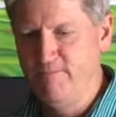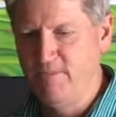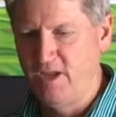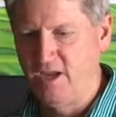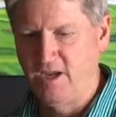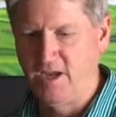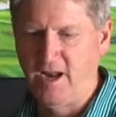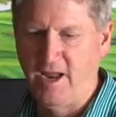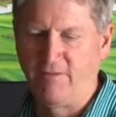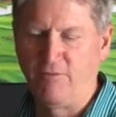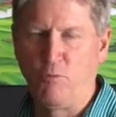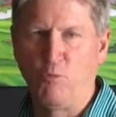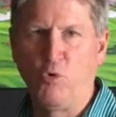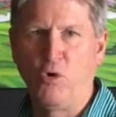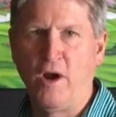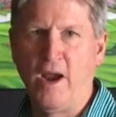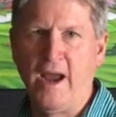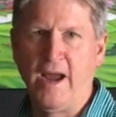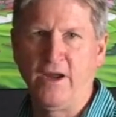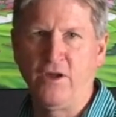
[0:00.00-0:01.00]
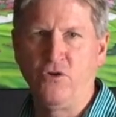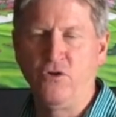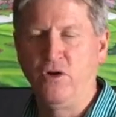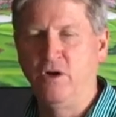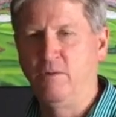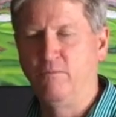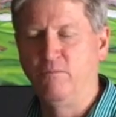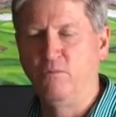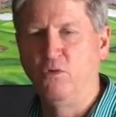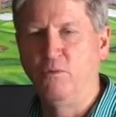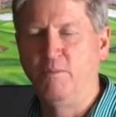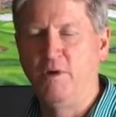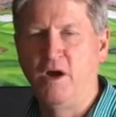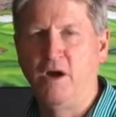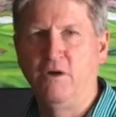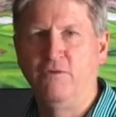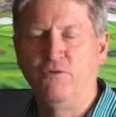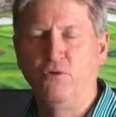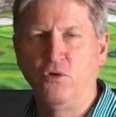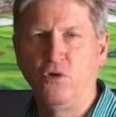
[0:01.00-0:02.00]
he could have a more accurate, more
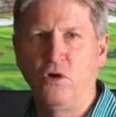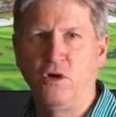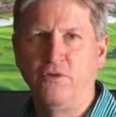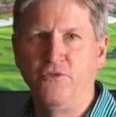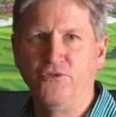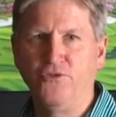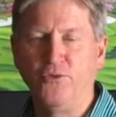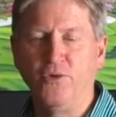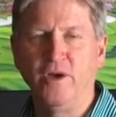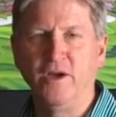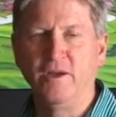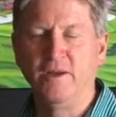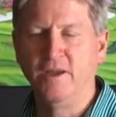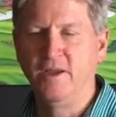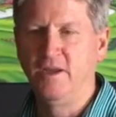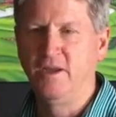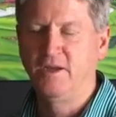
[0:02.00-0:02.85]
powerful golf swing.